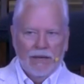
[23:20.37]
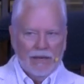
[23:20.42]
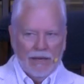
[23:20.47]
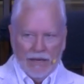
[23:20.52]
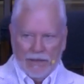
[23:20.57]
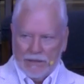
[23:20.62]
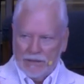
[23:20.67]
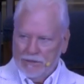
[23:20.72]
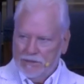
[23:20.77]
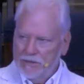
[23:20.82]

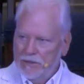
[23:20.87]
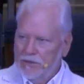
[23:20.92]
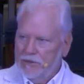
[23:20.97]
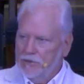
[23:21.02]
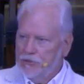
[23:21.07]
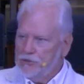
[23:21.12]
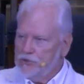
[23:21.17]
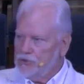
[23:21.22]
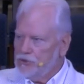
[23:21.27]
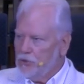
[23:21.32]
I could tell
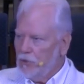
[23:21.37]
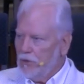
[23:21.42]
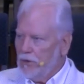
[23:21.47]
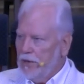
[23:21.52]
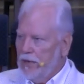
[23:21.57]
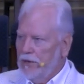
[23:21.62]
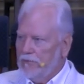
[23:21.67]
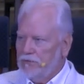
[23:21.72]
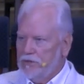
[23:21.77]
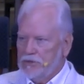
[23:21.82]
you
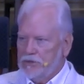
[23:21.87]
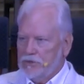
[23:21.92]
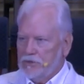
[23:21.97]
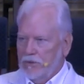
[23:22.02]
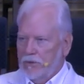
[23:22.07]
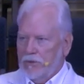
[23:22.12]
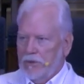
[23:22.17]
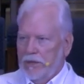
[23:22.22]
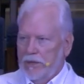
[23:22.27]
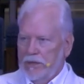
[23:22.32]
story after
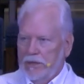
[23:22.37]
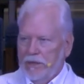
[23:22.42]
story